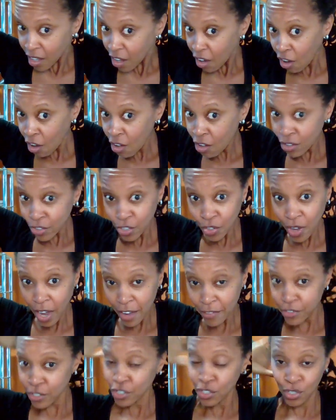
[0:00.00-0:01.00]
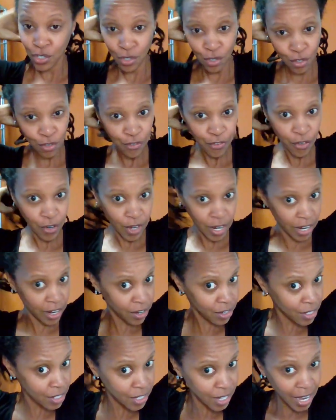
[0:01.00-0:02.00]
all you have to do for
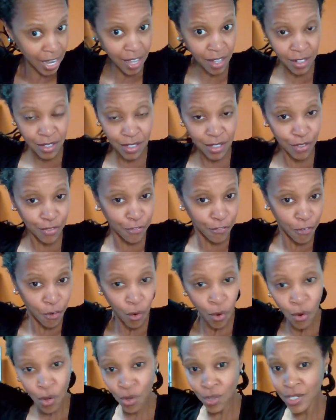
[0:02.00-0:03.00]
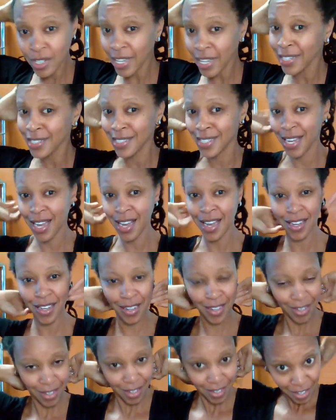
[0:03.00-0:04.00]
hairstyles, fold and
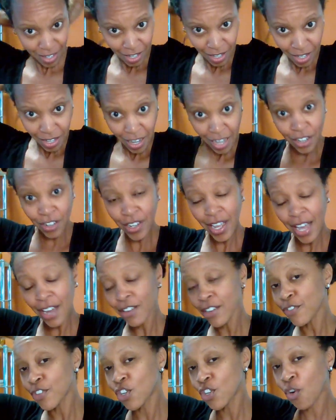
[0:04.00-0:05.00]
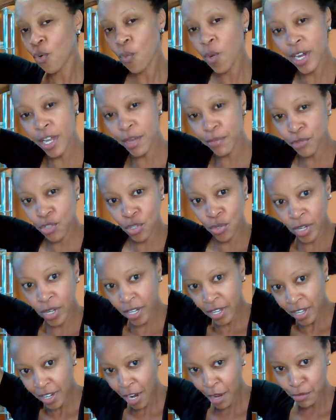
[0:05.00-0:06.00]
tuck. Look, I don't even know what I'm
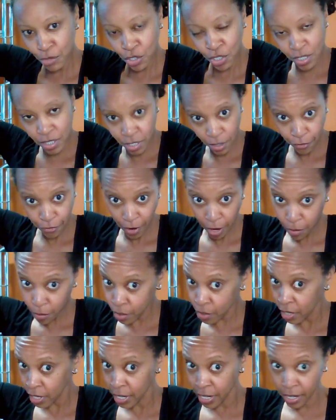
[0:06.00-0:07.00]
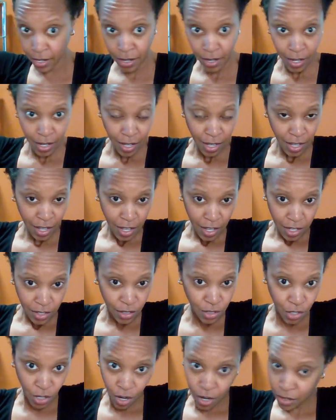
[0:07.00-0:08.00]
doing. I'm just, if I were to
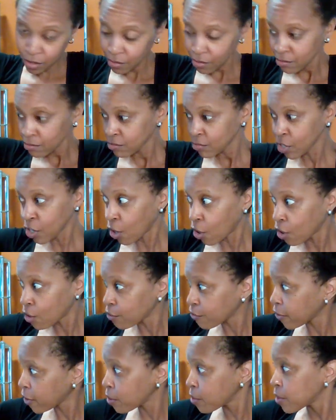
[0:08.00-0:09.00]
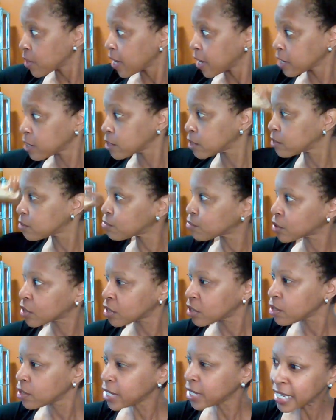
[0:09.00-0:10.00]
start, if I were like
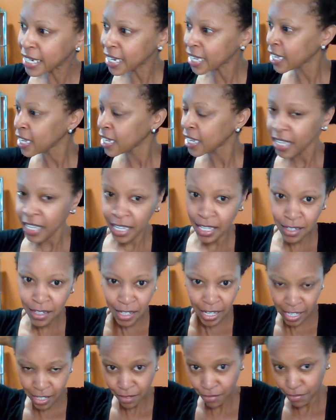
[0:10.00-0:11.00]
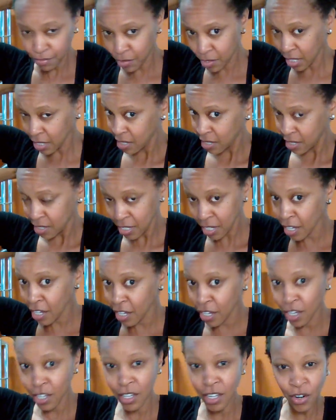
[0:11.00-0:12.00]
cleaning and like
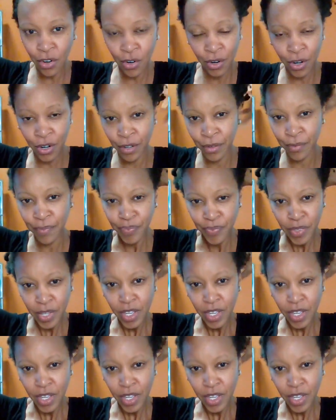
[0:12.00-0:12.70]
dusting, or